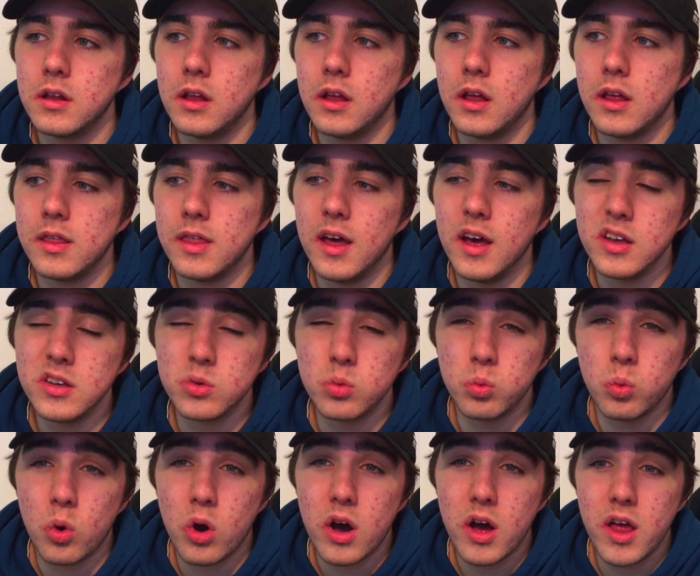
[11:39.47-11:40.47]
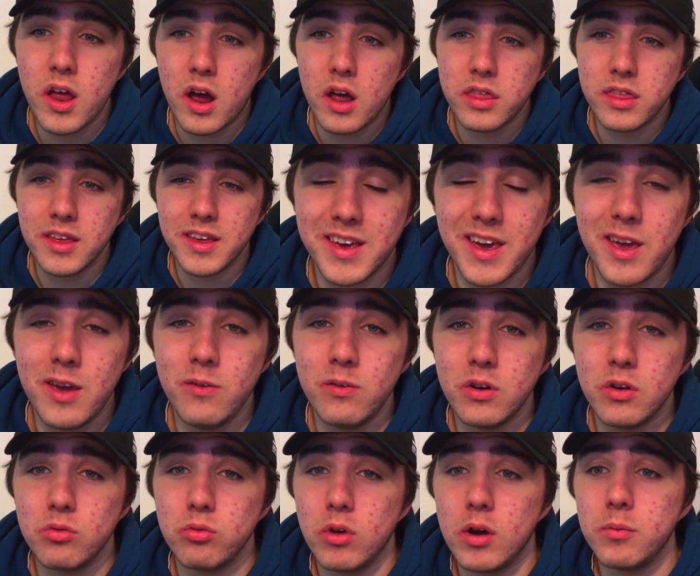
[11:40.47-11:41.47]
that's why I think even
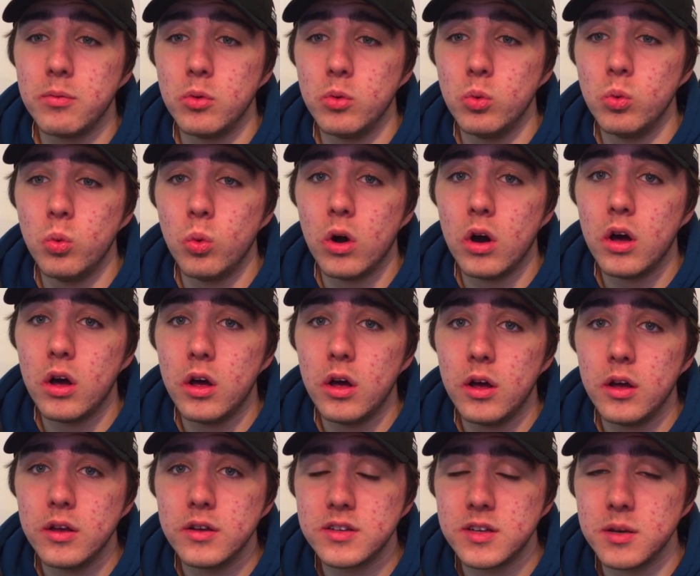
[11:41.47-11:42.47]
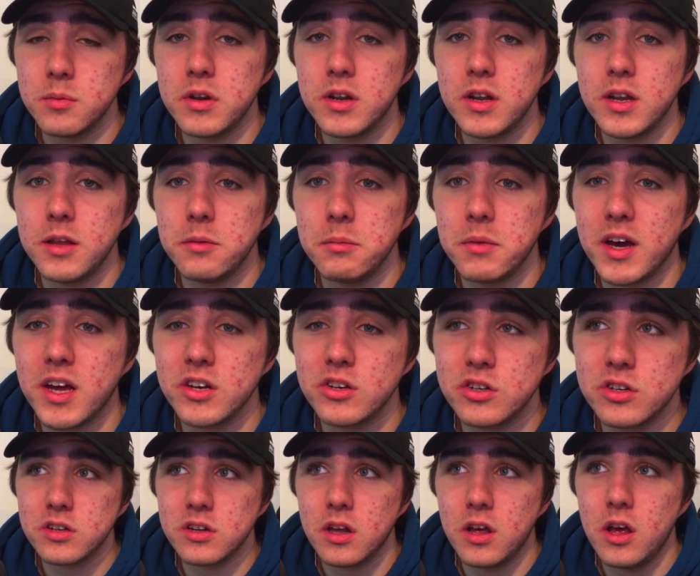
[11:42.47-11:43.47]
if Red Bull were similarly matched